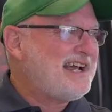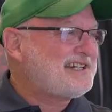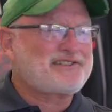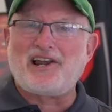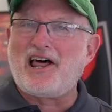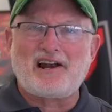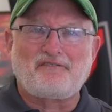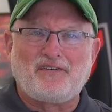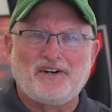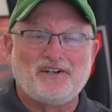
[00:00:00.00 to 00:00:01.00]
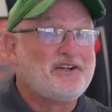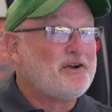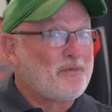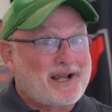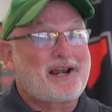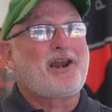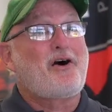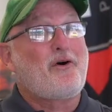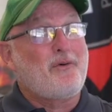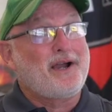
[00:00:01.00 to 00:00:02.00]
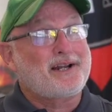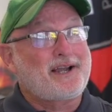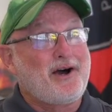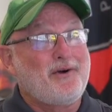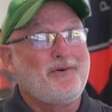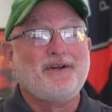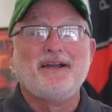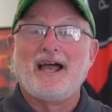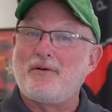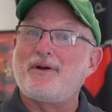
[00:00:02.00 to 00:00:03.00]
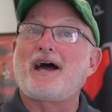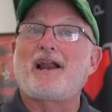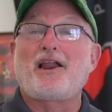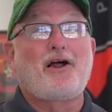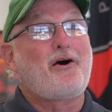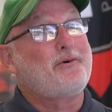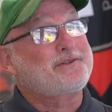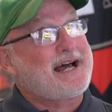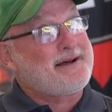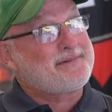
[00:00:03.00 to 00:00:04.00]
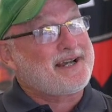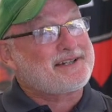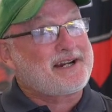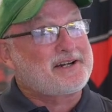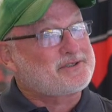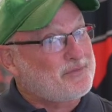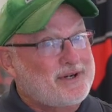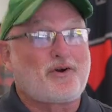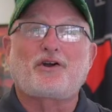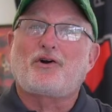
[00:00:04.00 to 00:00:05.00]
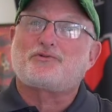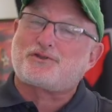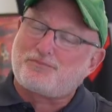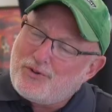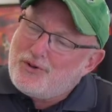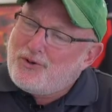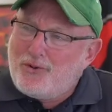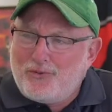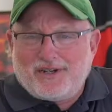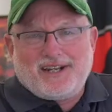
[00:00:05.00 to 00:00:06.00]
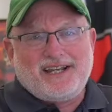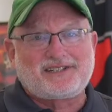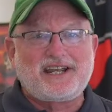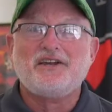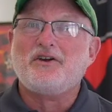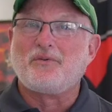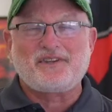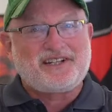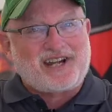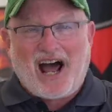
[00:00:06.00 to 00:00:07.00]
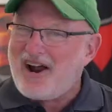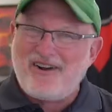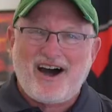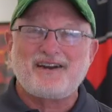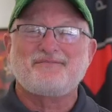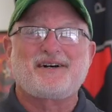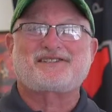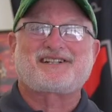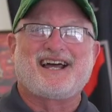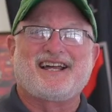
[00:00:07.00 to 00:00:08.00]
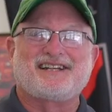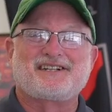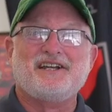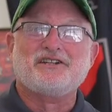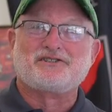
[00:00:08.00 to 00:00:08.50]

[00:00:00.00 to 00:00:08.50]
It's a lot of fun. We got a long way to go, and we got a long time to get there, so we're going to go smooth and easy with these hot rod Mustangs.